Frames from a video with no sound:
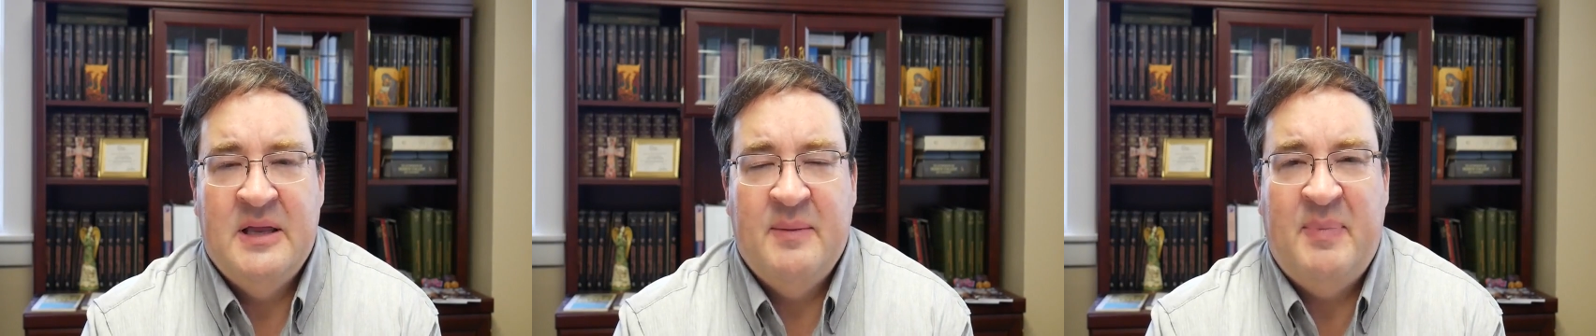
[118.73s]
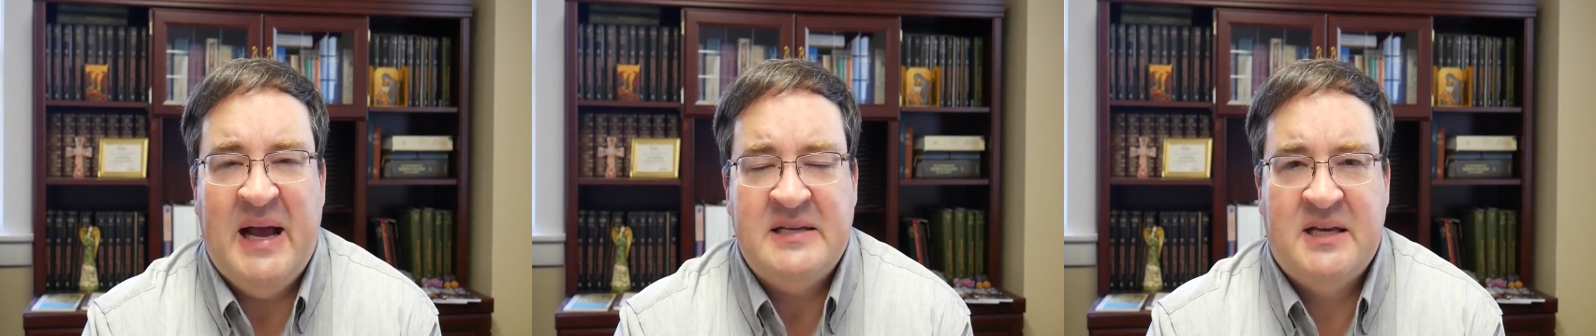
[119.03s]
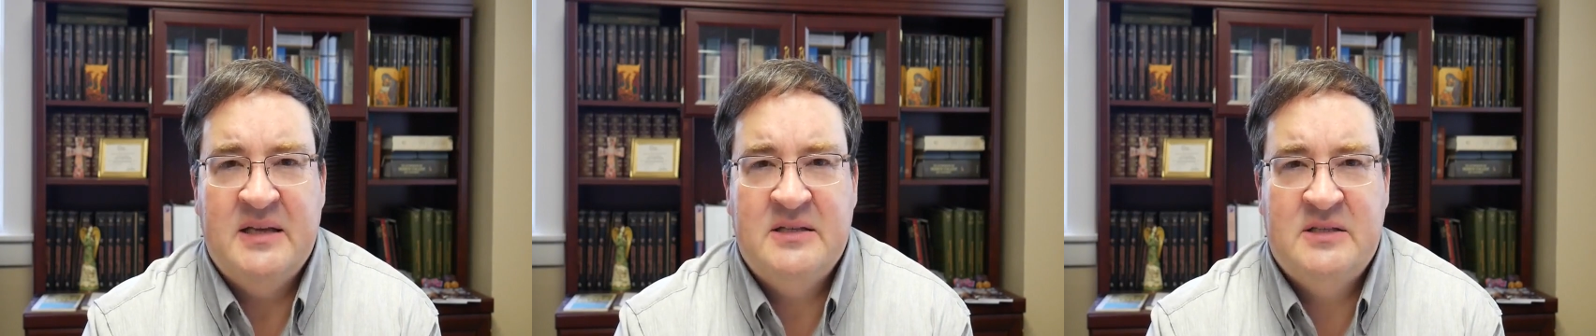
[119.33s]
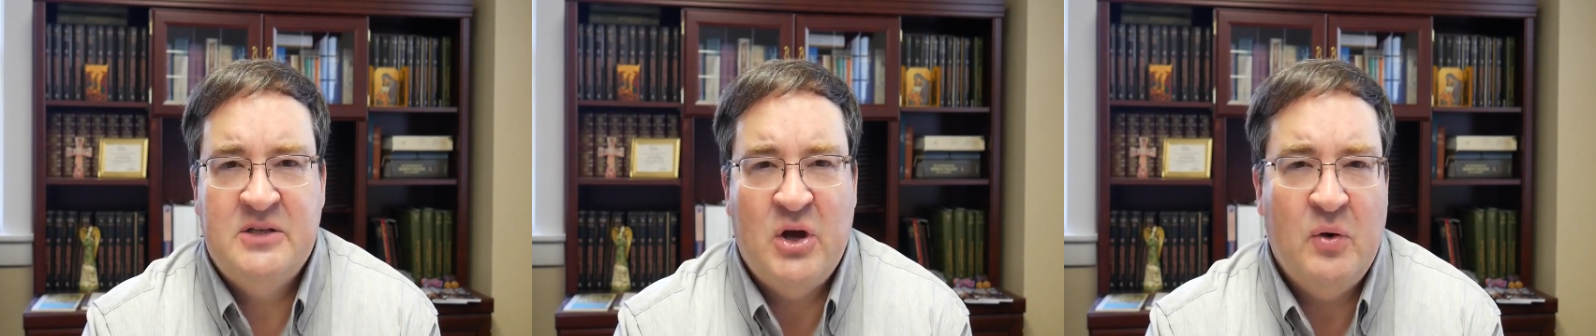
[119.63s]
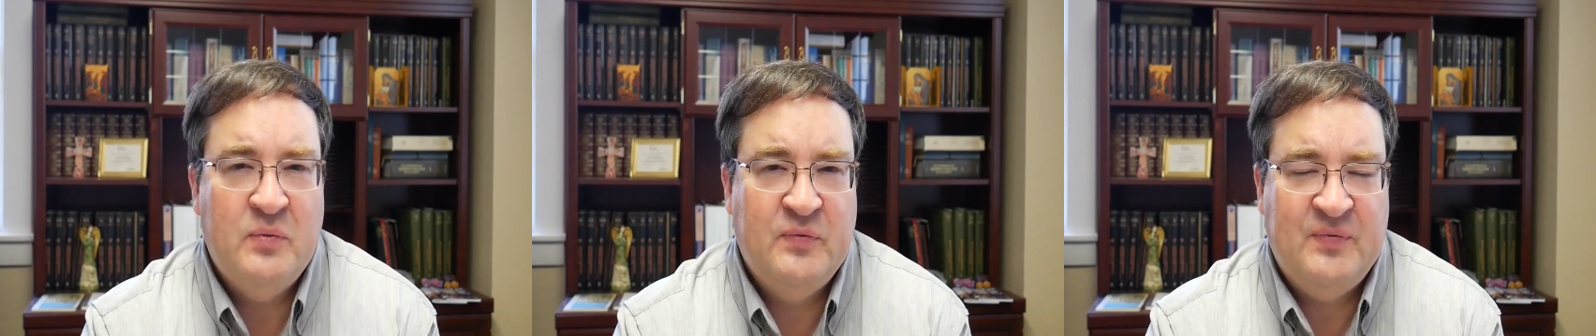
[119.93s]
the baskets to
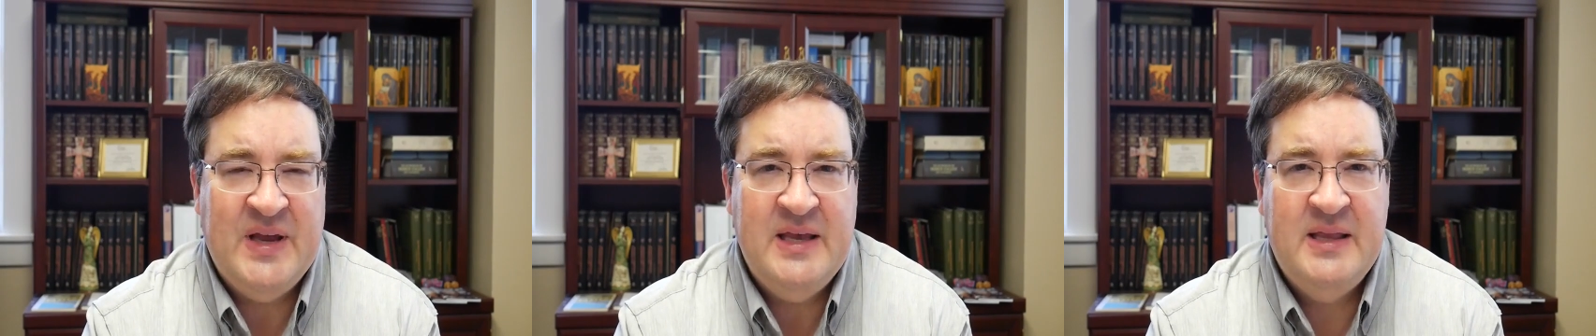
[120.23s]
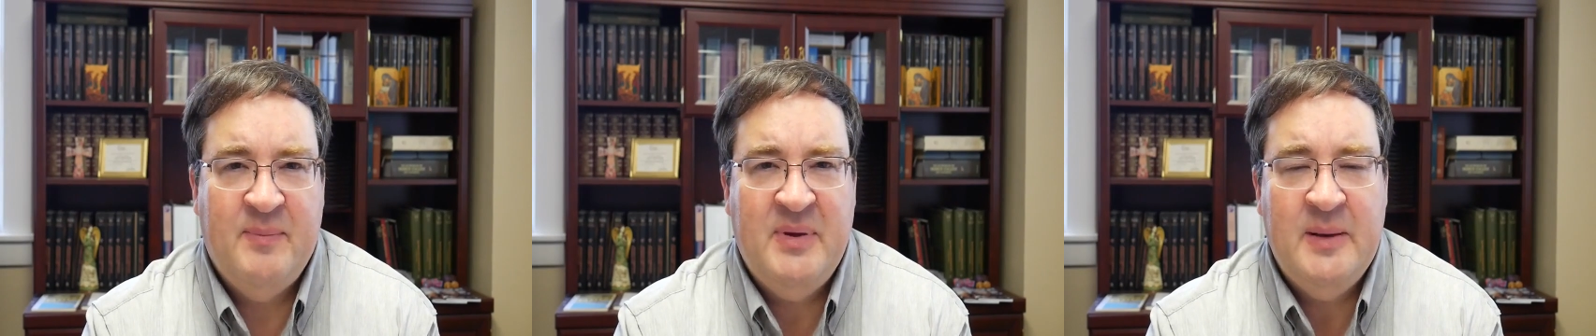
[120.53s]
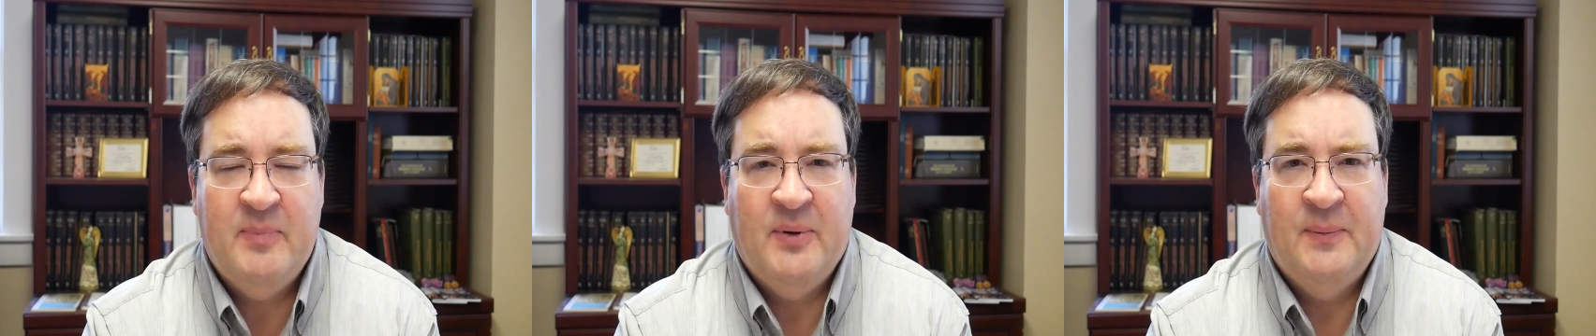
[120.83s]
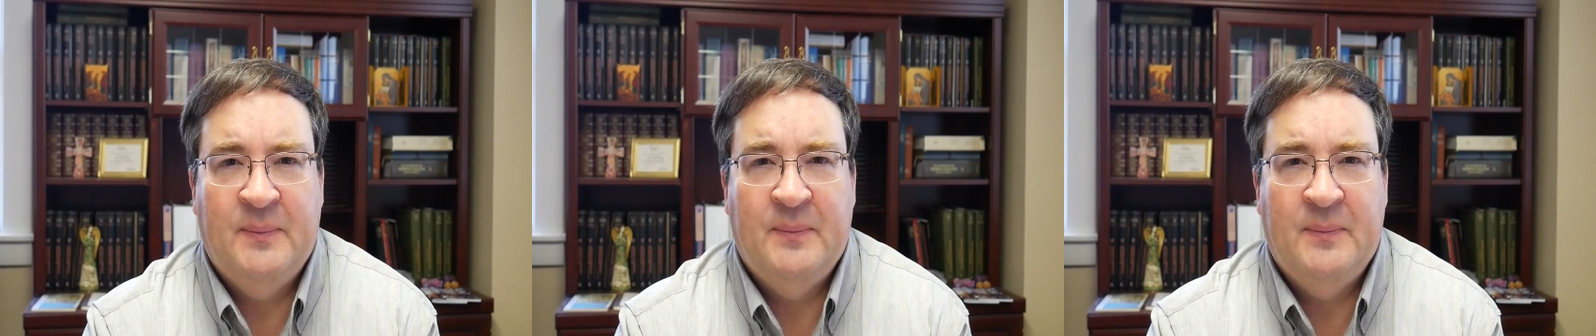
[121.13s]
go feed the people.